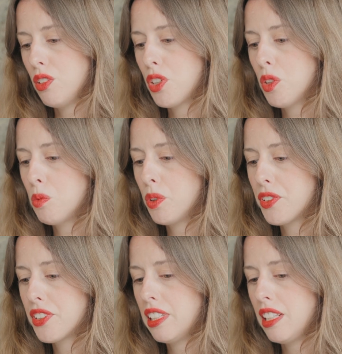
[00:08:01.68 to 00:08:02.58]
you don't
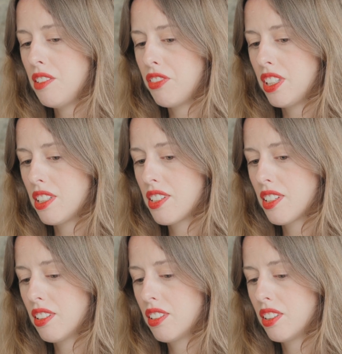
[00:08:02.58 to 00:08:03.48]
want to leave
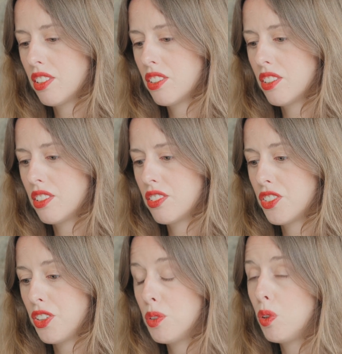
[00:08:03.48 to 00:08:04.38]
it
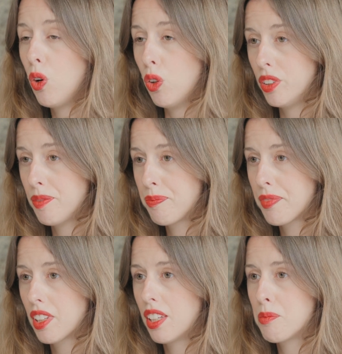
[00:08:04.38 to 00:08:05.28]
too long
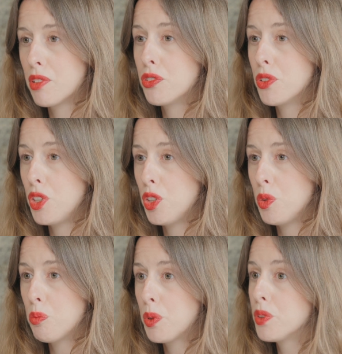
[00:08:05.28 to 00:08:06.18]
before
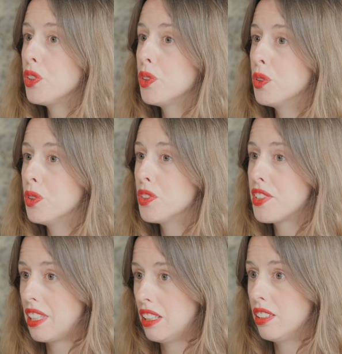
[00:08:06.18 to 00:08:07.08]
you put your
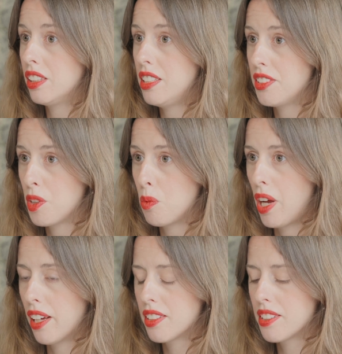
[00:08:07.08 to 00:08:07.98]
seal into the
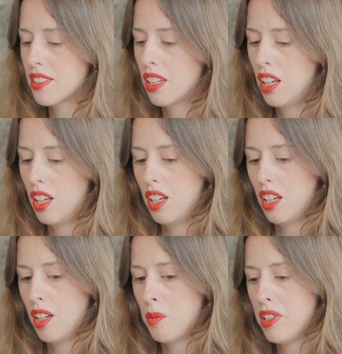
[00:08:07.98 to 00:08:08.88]
wax.
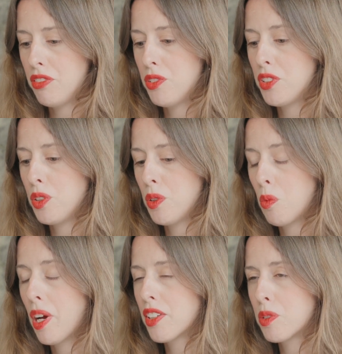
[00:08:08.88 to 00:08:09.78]
If you do, the
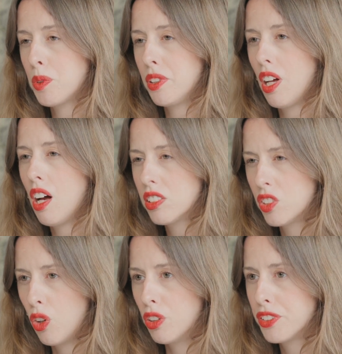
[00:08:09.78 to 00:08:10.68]
wax will
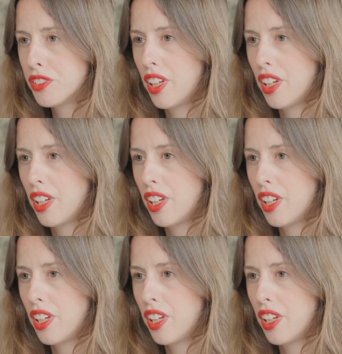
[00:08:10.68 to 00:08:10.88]
harden off